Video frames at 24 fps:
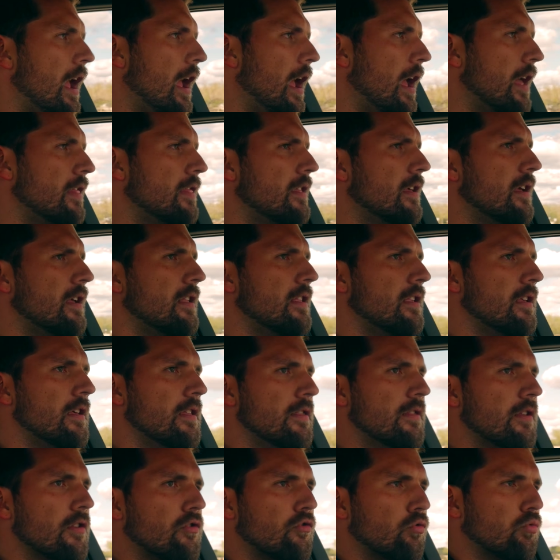and then
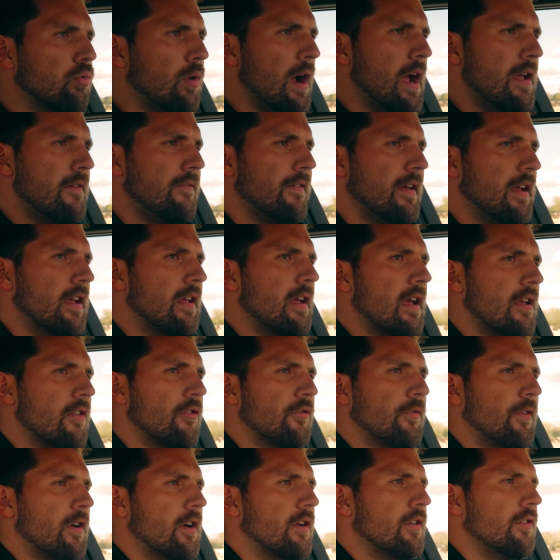the driving
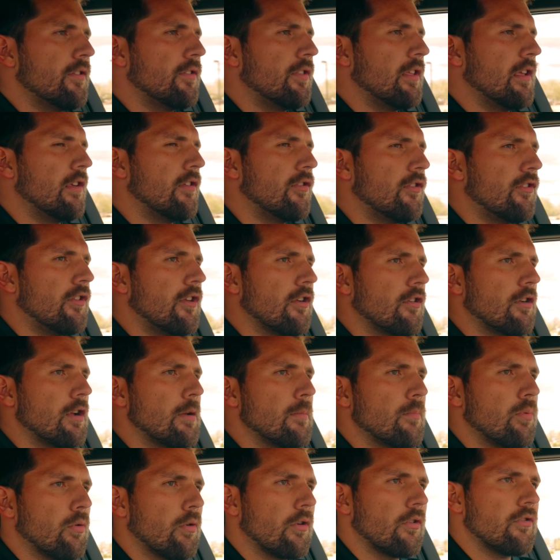as far as the
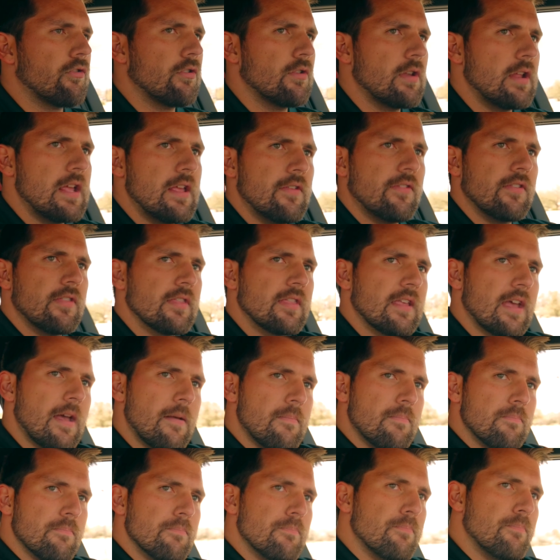steering portion isn't
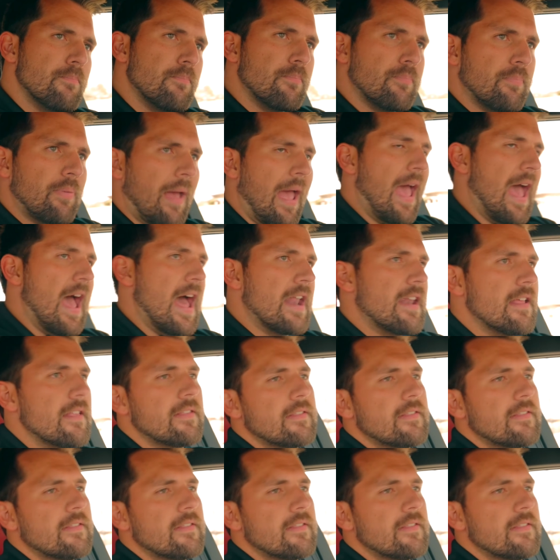that bad.